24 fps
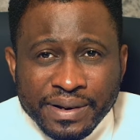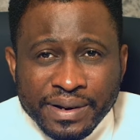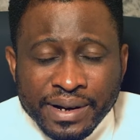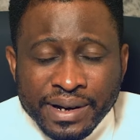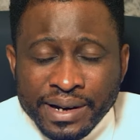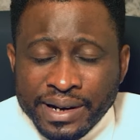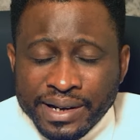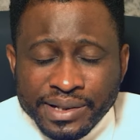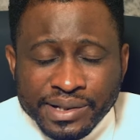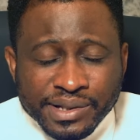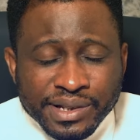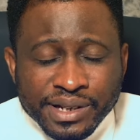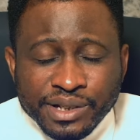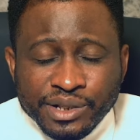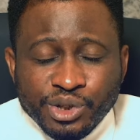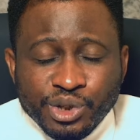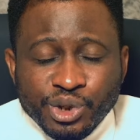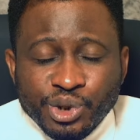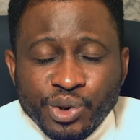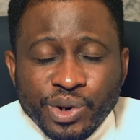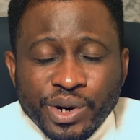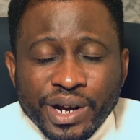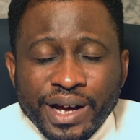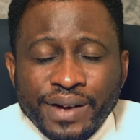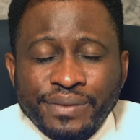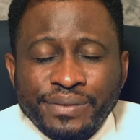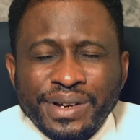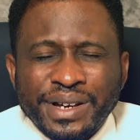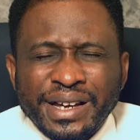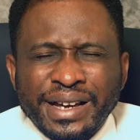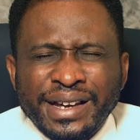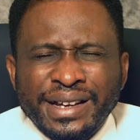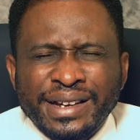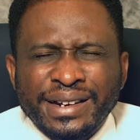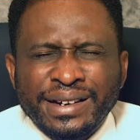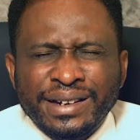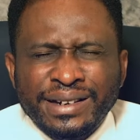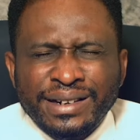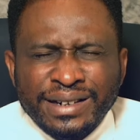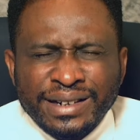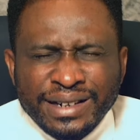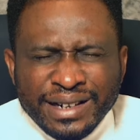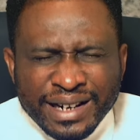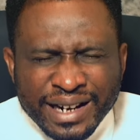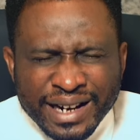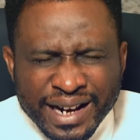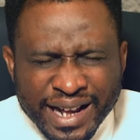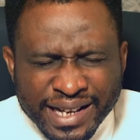In essence, you don't have a
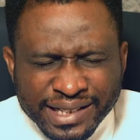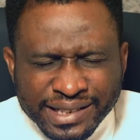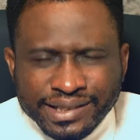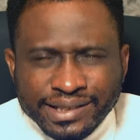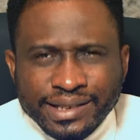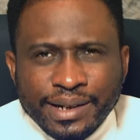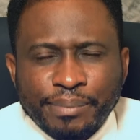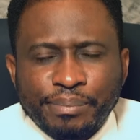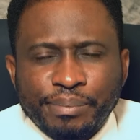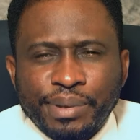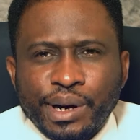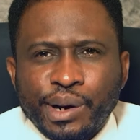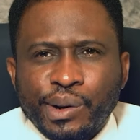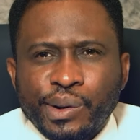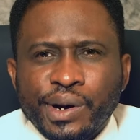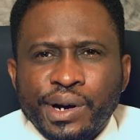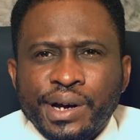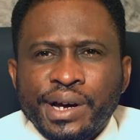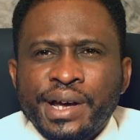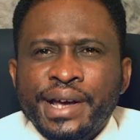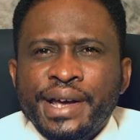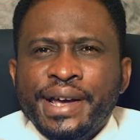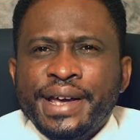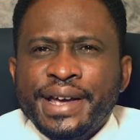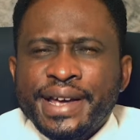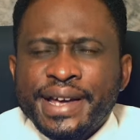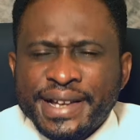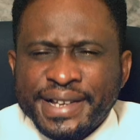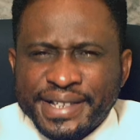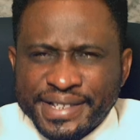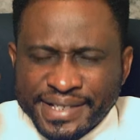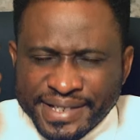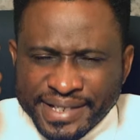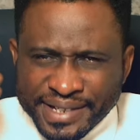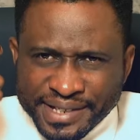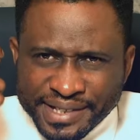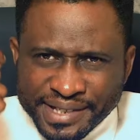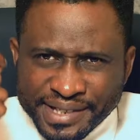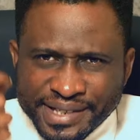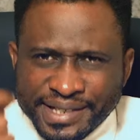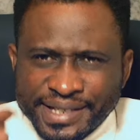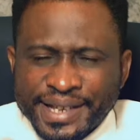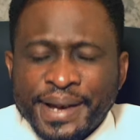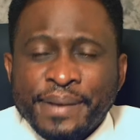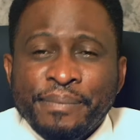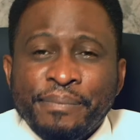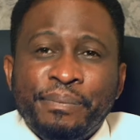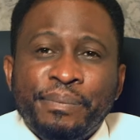lesser power. It's the
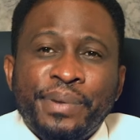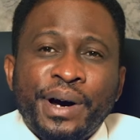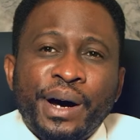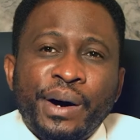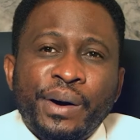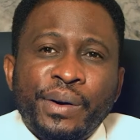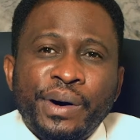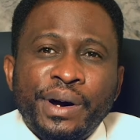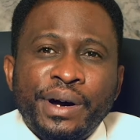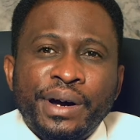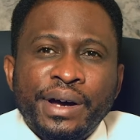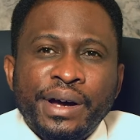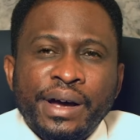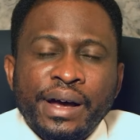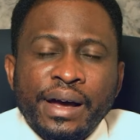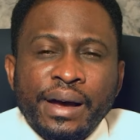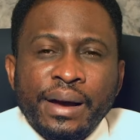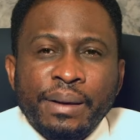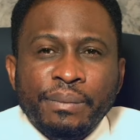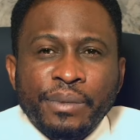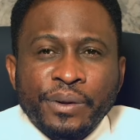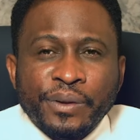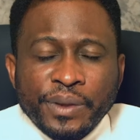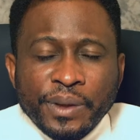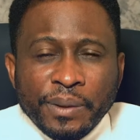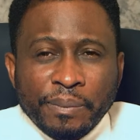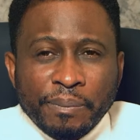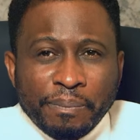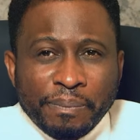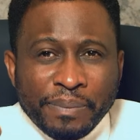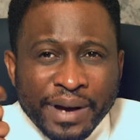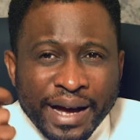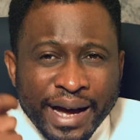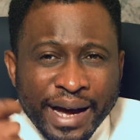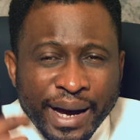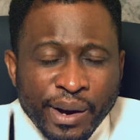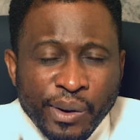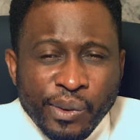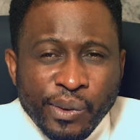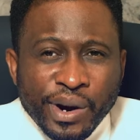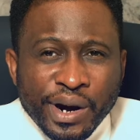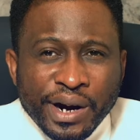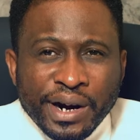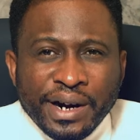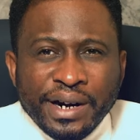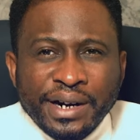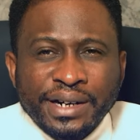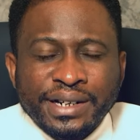same power. But the
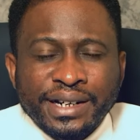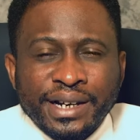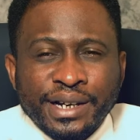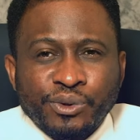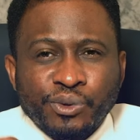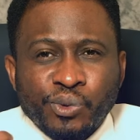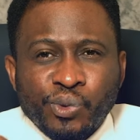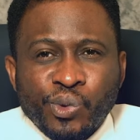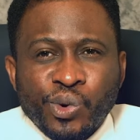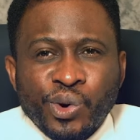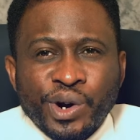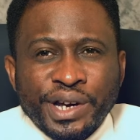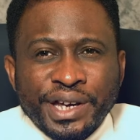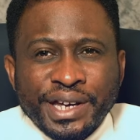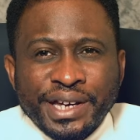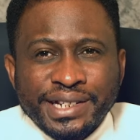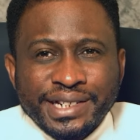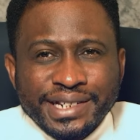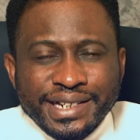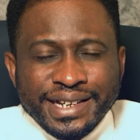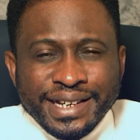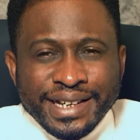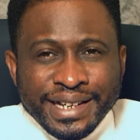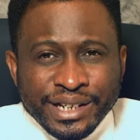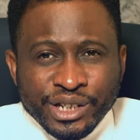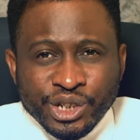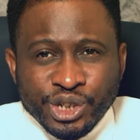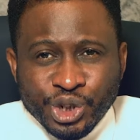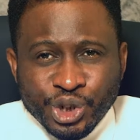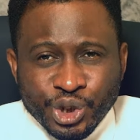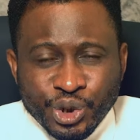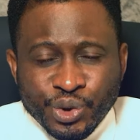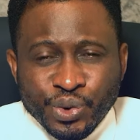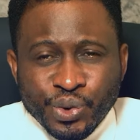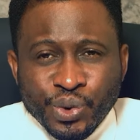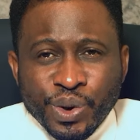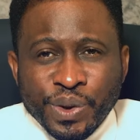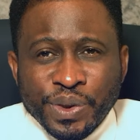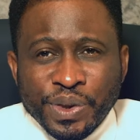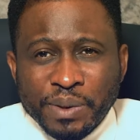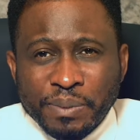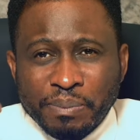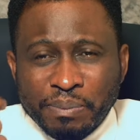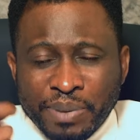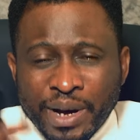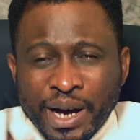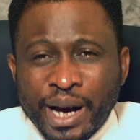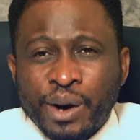power that worketh in you, or the
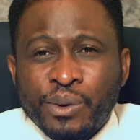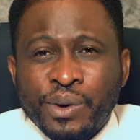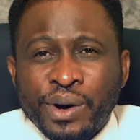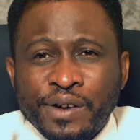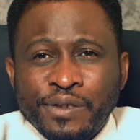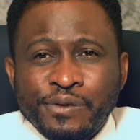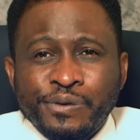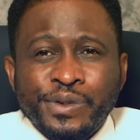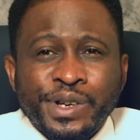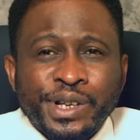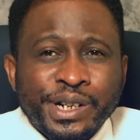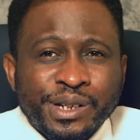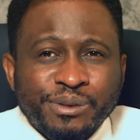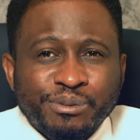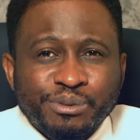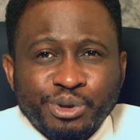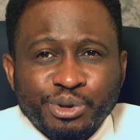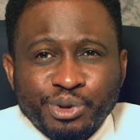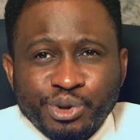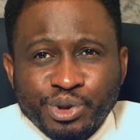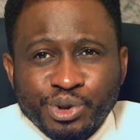power available